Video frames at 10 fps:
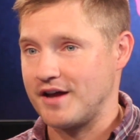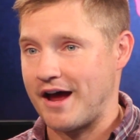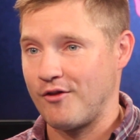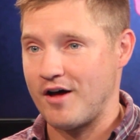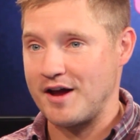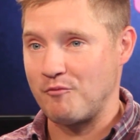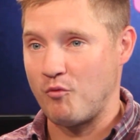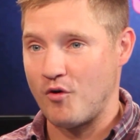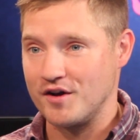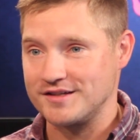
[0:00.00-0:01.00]
LI
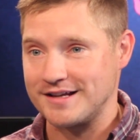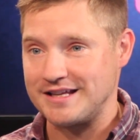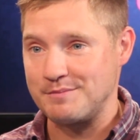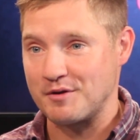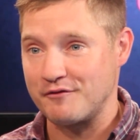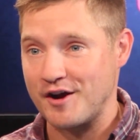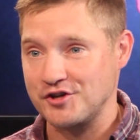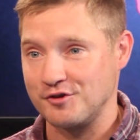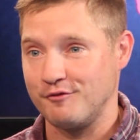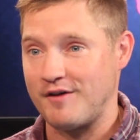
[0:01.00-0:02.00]
was like the
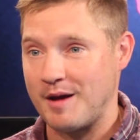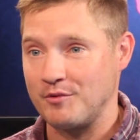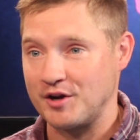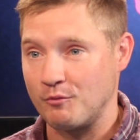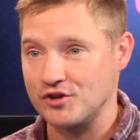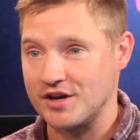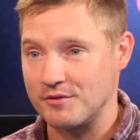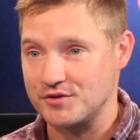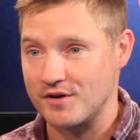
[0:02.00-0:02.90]
professional family in which I was